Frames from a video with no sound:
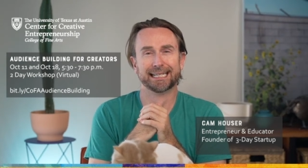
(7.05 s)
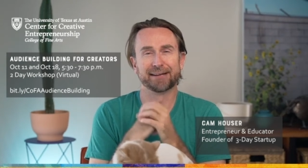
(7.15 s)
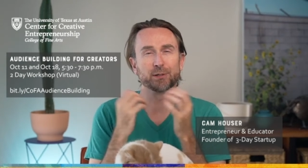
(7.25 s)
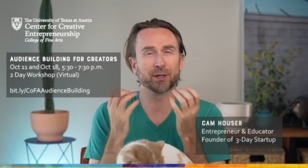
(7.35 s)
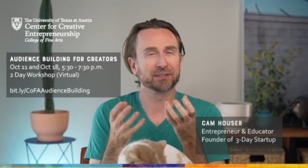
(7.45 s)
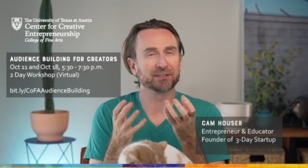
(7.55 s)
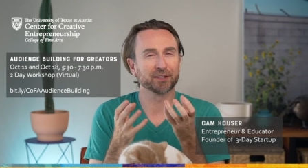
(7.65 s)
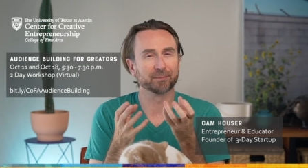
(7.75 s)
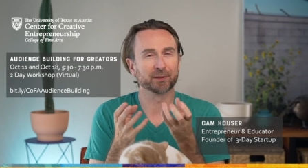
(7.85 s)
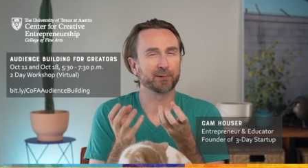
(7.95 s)
Have you heard the
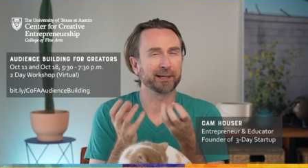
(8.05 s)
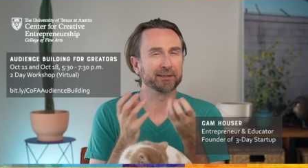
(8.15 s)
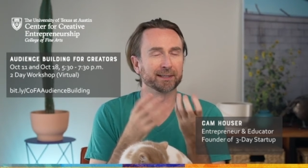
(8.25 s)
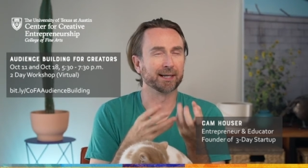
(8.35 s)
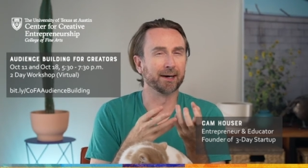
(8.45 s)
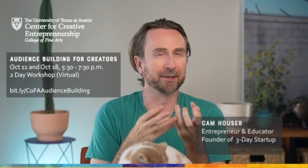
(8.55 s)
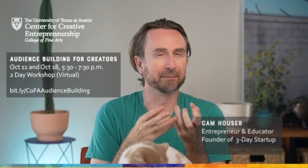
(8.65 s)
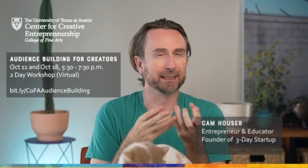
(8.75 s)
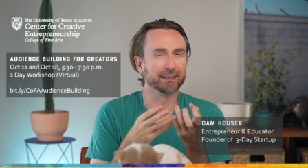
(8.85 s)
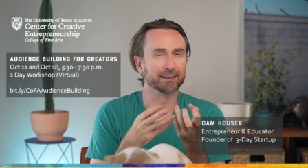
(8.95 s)
term creator
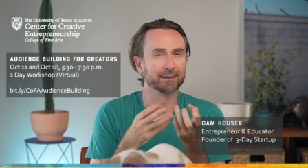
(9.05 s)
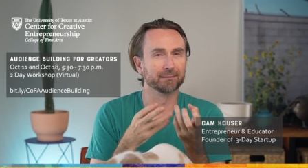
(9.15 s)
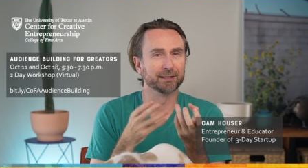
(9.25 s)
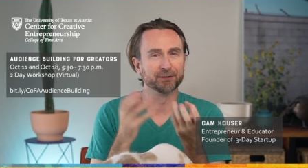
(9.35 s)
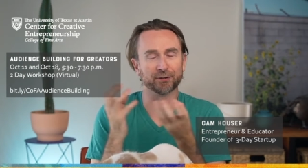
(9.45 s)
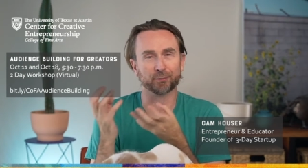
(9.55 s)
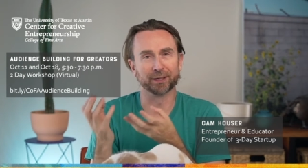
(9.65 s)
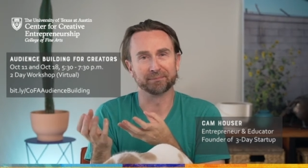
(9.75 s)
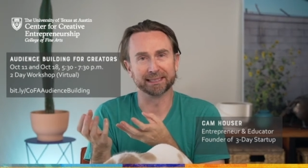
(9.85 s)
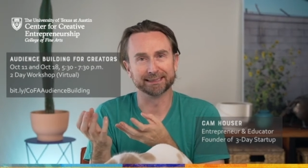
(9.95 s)
economy and you don't know
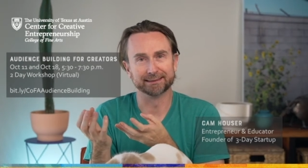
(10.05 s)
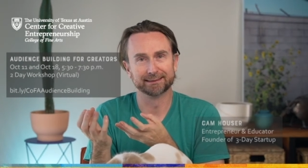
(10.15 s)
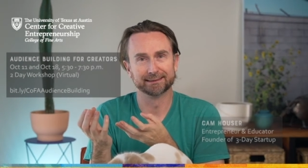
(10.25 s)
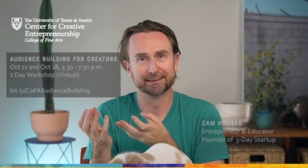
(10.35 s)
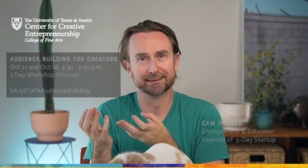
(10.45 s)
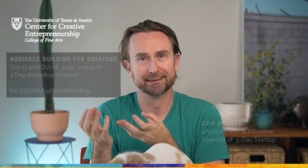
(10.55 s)
what it means?